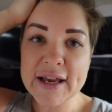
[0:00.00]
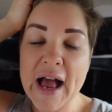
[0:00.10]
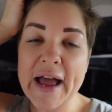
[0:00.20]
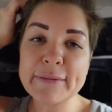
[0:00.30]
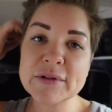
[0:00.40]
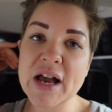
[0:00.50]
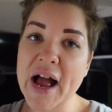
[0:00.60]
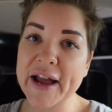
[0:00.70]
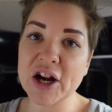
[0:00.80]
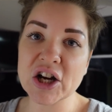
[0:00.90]
I am
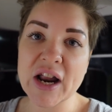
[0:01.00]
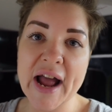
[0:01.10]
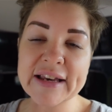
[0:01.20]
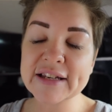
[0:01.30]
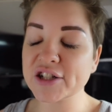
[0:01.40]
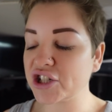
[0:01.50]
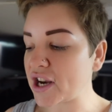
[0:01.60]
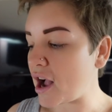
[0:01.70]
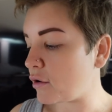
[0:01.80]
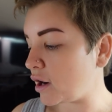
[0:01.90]
tired. I need a
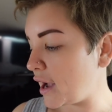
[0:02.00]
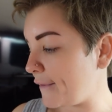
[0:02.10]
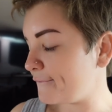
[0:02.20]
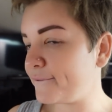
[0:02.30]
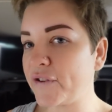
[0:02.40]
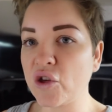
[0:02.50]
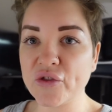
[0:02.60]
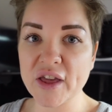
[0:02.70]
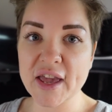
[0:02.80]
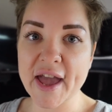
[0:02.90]
shower. I am
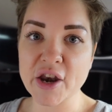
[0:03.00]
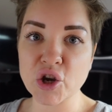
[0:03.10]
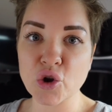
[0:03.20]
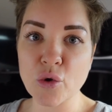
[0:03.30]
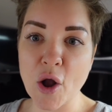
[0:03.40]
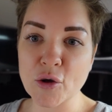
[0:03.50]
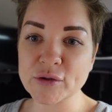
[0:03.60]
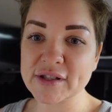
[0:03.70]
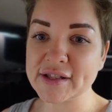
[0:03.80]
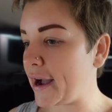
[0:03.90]
filthy and
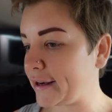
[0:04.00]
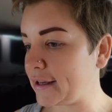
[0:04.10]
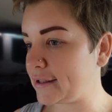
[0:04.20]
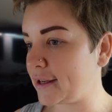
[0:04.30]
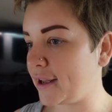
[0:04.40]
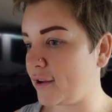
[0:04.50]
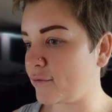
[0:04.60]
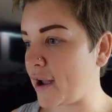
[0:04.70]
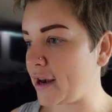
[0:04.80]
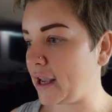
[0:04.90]
gross. I need to get
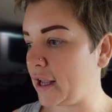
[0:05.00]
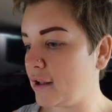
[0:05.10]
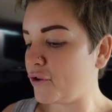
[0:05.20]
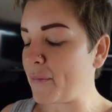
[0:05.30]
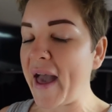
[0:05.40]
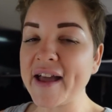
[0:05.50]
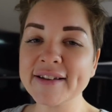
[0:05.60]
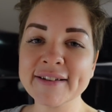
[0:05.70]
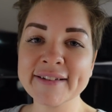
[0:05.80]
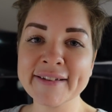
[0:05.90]
ready for bed
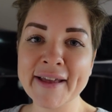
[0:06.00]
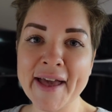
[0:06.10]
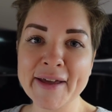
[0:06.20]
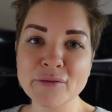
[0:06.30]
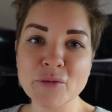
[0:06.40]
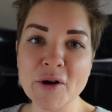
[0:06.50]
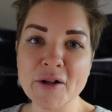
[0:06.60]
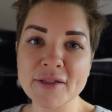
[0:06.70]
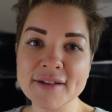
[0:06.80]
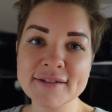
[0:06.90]
and
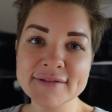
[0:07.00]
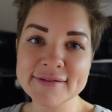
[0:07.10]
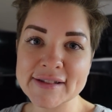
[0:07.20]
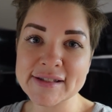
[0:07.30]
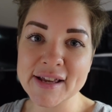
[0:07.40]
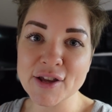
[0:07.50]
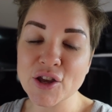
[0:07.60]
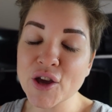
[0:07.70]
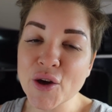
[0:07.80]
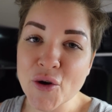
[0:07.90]
we'll see
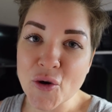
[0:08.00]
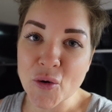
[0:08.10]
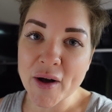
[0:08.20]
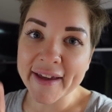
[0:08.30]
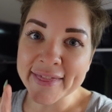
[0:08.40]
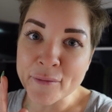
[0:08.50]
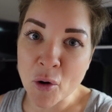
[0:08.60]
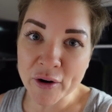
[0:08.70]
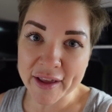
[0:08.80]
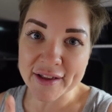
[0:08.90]
you in the
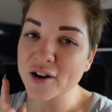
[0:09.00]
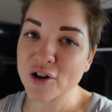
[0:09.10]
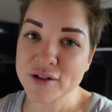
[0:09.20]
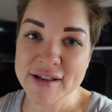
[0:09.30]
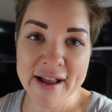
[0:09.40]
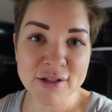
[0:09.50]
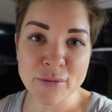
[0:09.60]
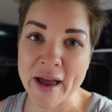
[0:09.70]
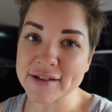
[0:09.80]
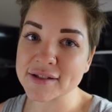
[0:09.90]
morning. a good night's
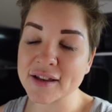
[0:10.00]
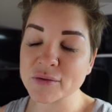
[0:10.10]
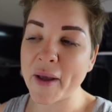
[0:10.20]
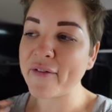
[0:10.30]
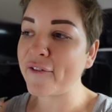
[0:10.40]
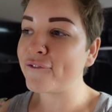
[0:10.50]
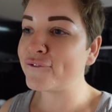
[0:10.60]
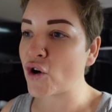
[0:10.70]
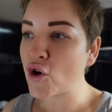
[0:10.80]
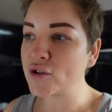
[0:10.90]
rest because we have a
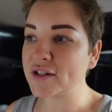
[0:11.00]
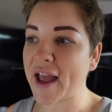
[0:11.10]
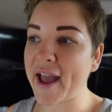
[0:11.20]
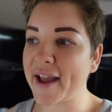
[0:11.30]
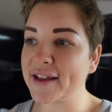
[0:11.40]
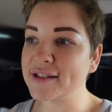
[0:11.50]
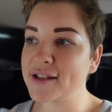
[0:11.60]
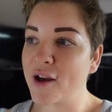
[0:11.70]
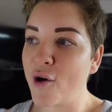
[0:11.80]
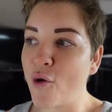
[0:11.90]
full day's
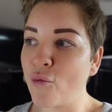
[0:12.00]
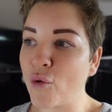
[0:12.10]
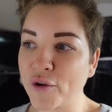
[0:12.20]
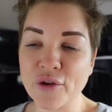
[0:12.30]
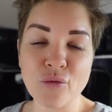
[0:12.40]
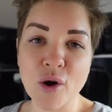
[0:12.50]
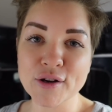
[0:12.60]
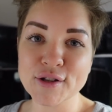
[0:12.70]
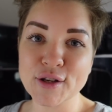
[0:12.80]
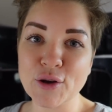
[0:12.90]
worth of work
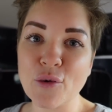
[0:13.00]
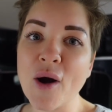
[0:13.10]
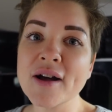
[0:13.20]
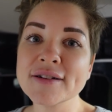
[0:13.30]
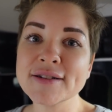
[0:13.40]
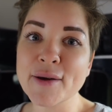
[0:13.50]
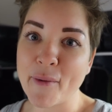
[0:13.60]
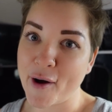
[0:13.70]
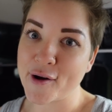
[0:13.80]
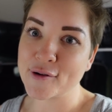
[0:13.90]
to do
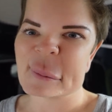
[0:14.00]
tomorrow